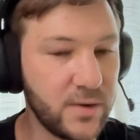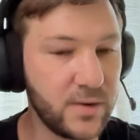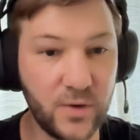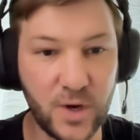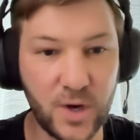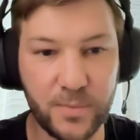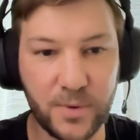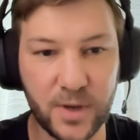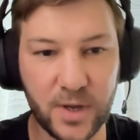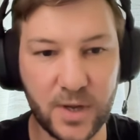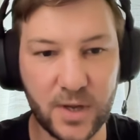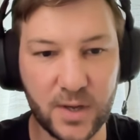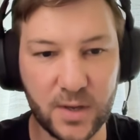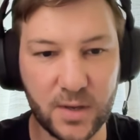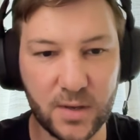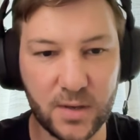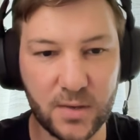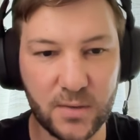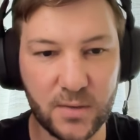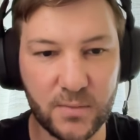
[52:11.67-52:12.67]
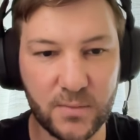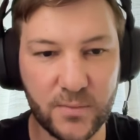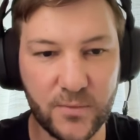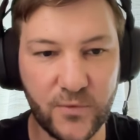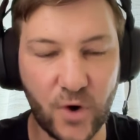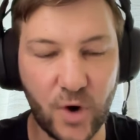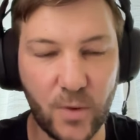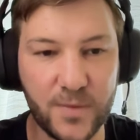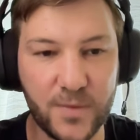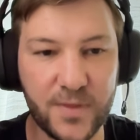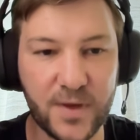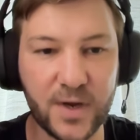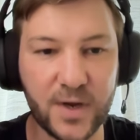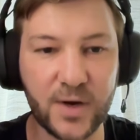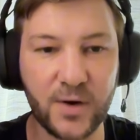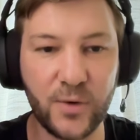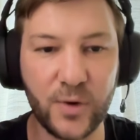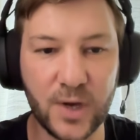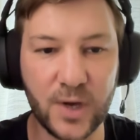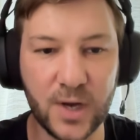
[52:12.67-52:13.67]
grew up on a farm in the
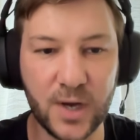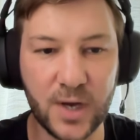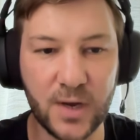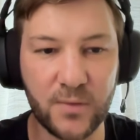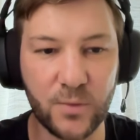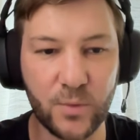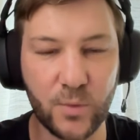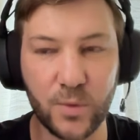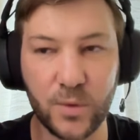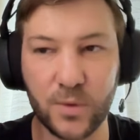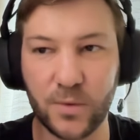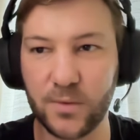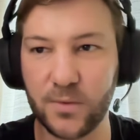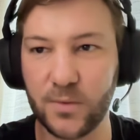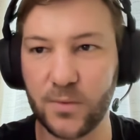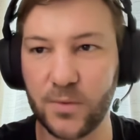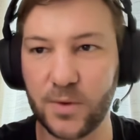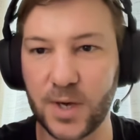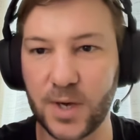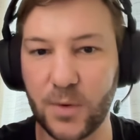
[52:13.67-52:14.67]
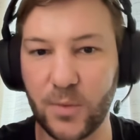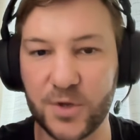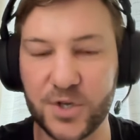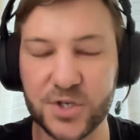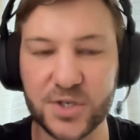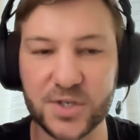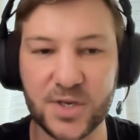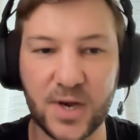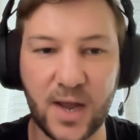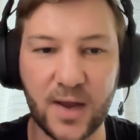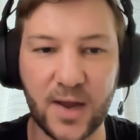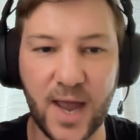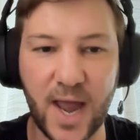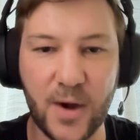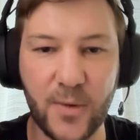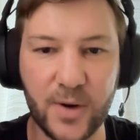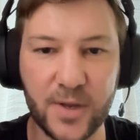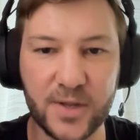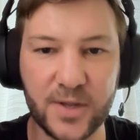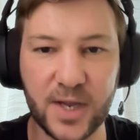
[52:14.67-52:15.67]
Karoo, which is like an
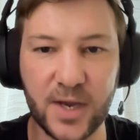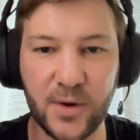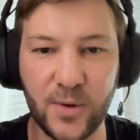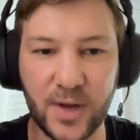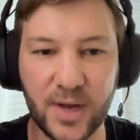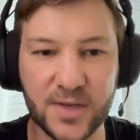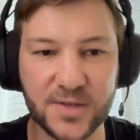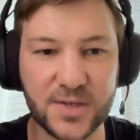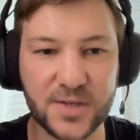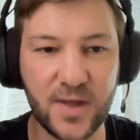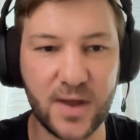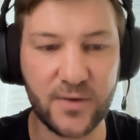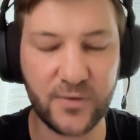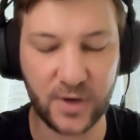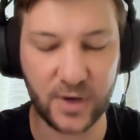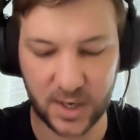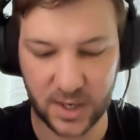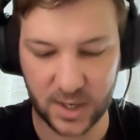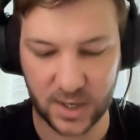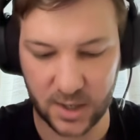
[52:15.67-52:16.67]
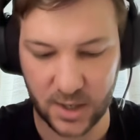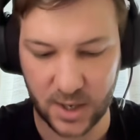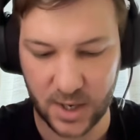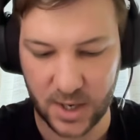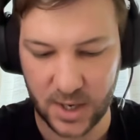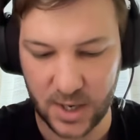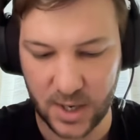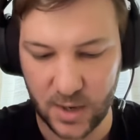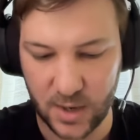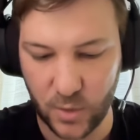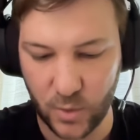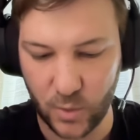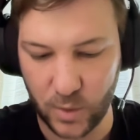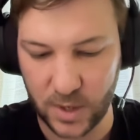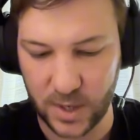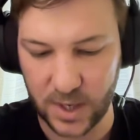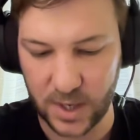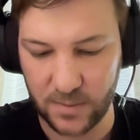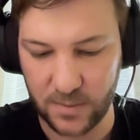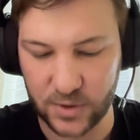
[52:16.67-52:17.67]
arid area in South Africa.
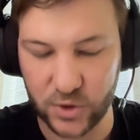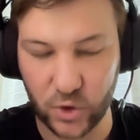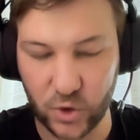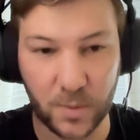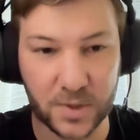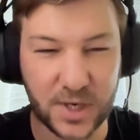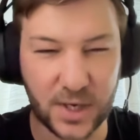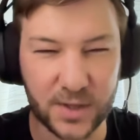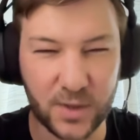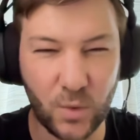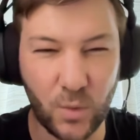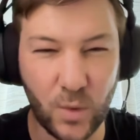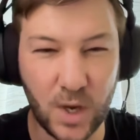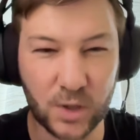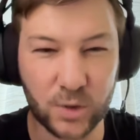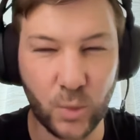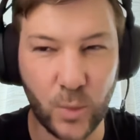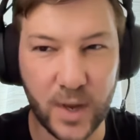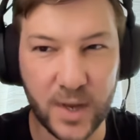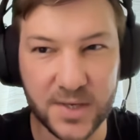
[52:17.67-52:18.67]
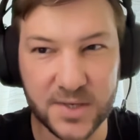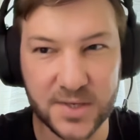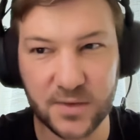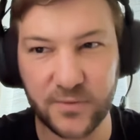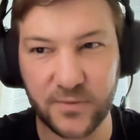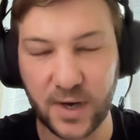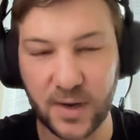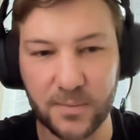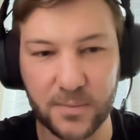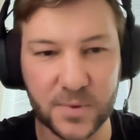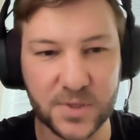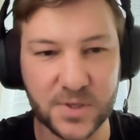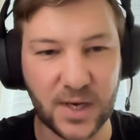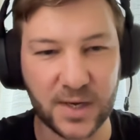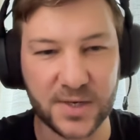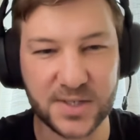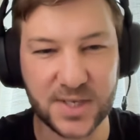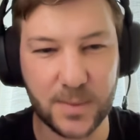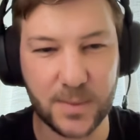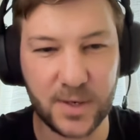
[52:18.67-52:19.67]
It's almost like the Wild West, it's
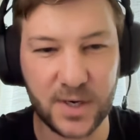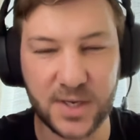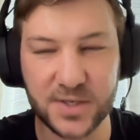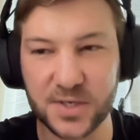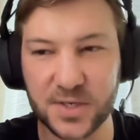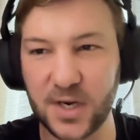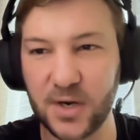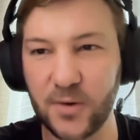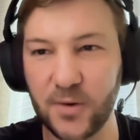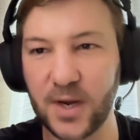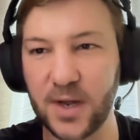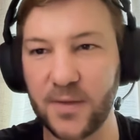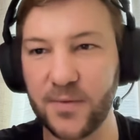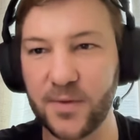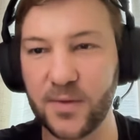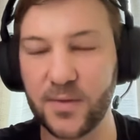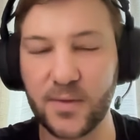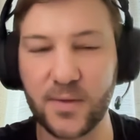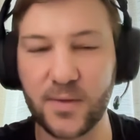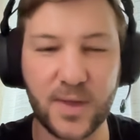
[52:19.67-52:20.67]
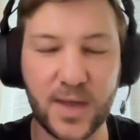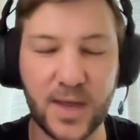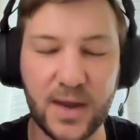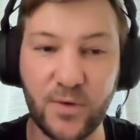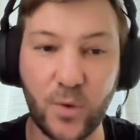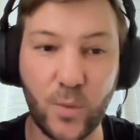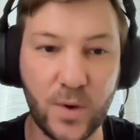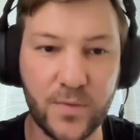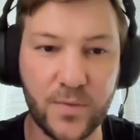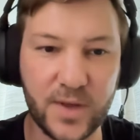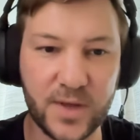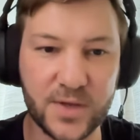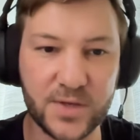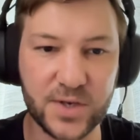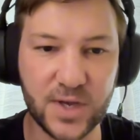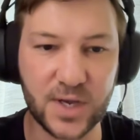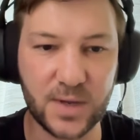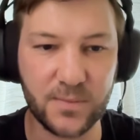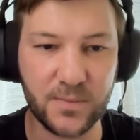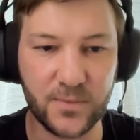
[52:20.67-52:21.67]
like a semi-desert area, and everyone there
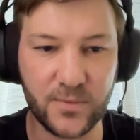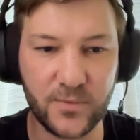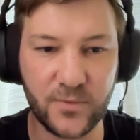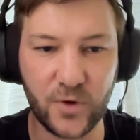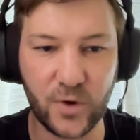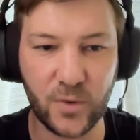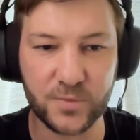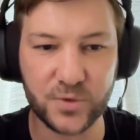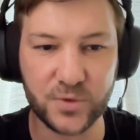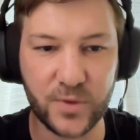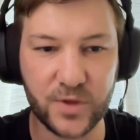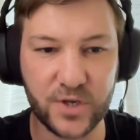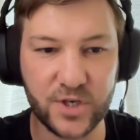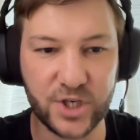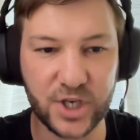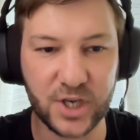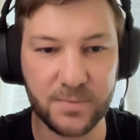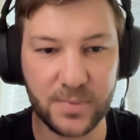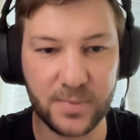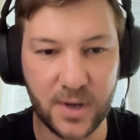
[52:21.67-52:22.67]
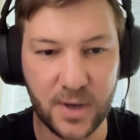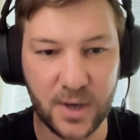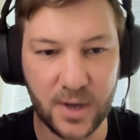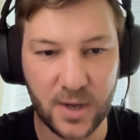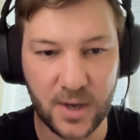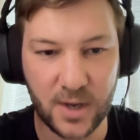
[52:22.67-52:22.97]
farms with sheep.